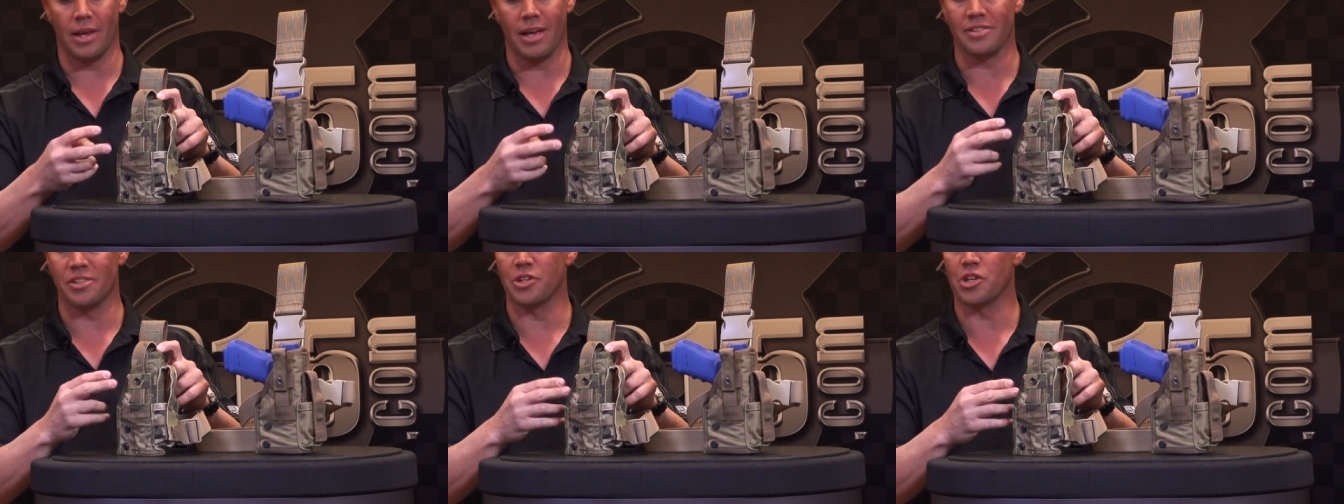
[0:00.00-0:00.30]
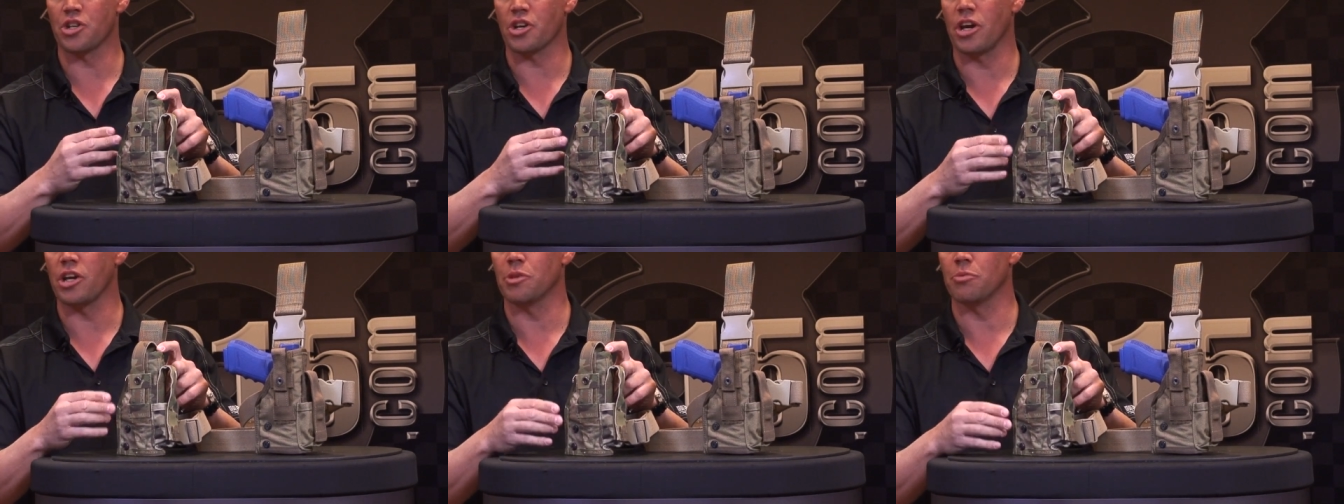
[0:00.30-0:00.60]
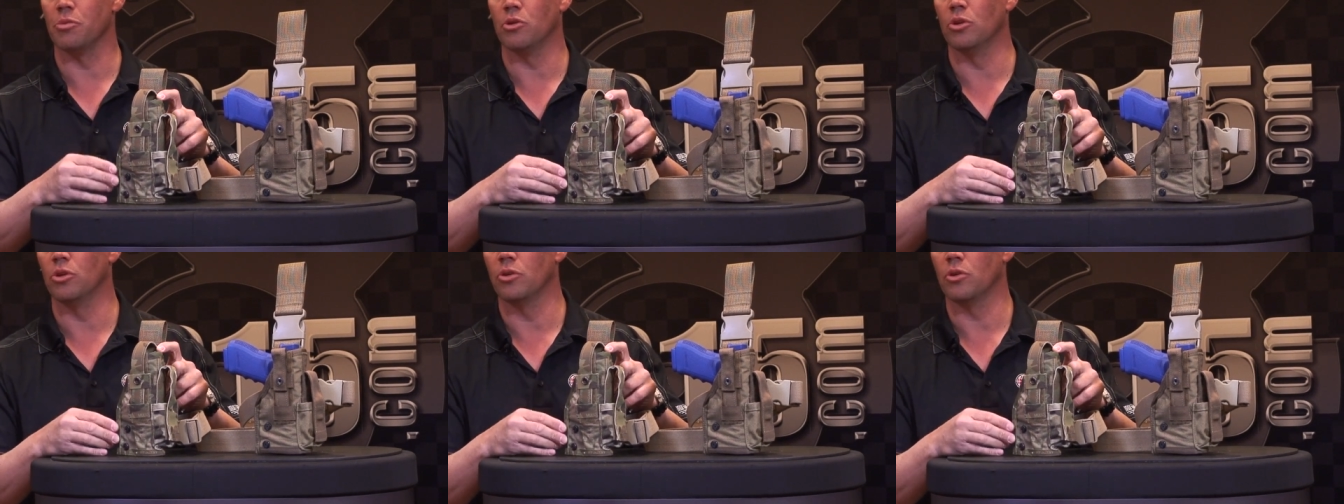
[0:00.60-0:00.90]
it has
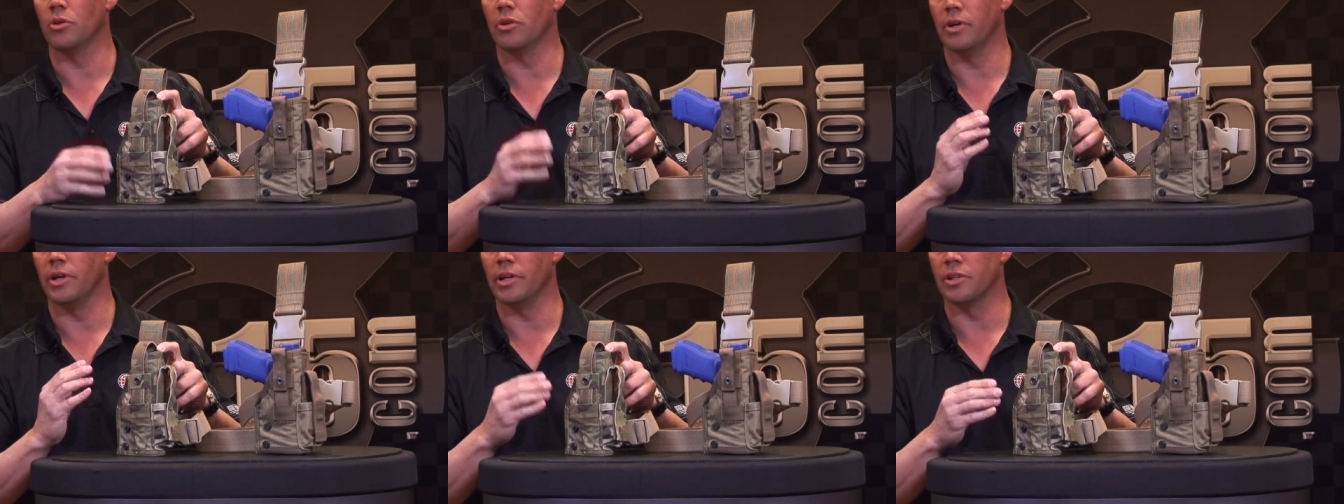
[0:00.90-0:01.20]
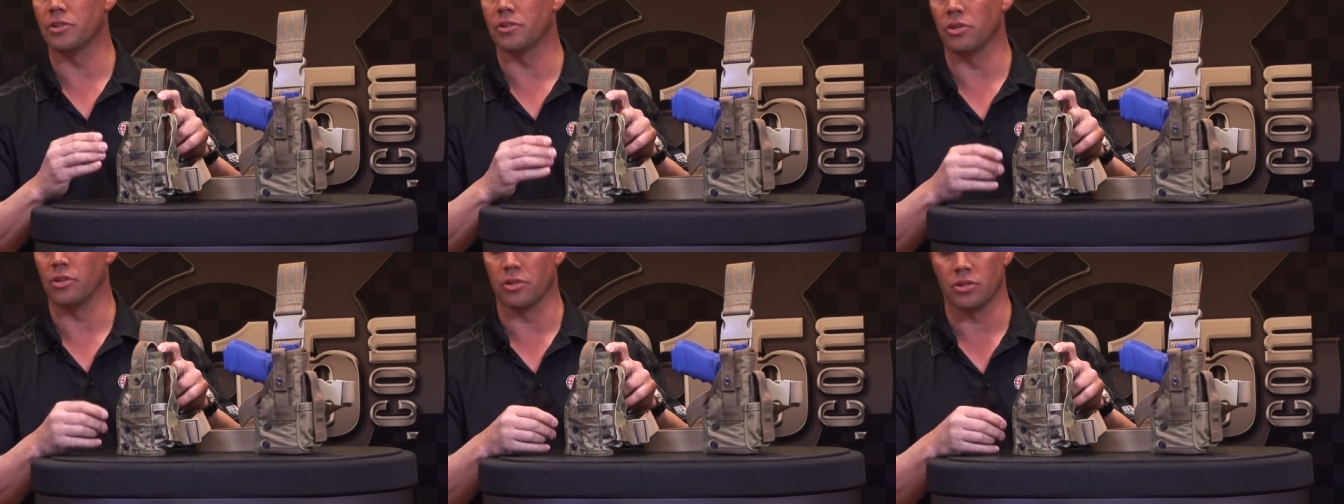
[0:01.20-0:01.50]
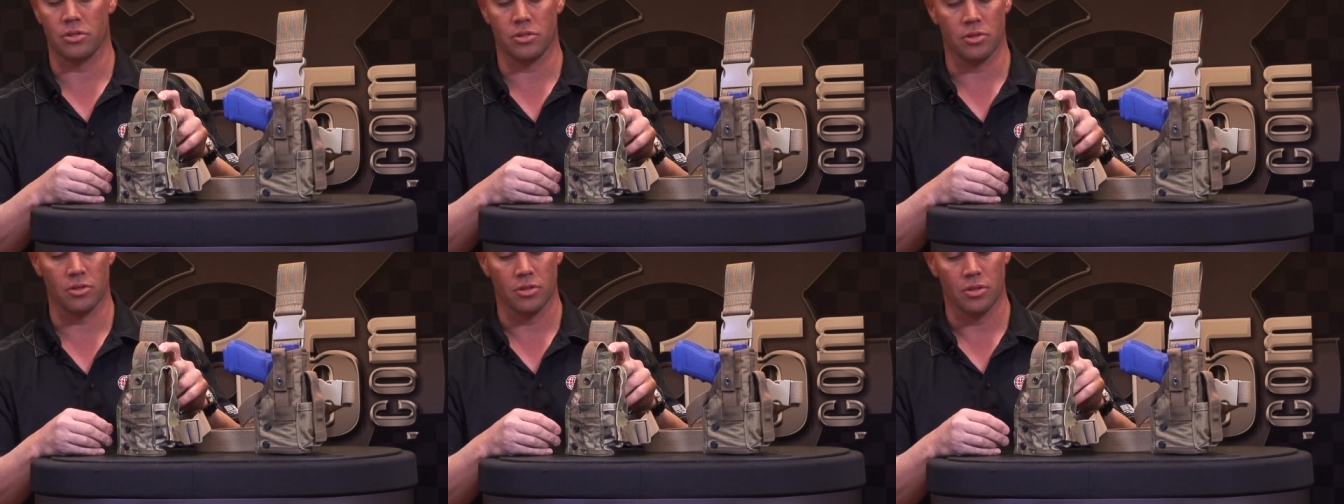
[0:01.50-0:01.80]
interchangeable
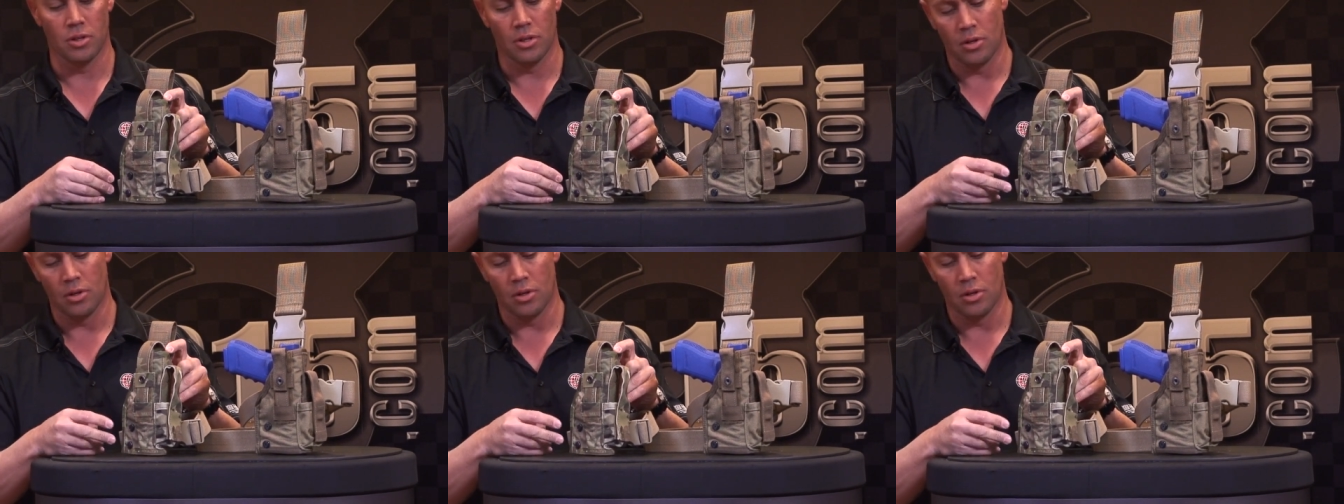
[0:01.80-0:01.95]
inserts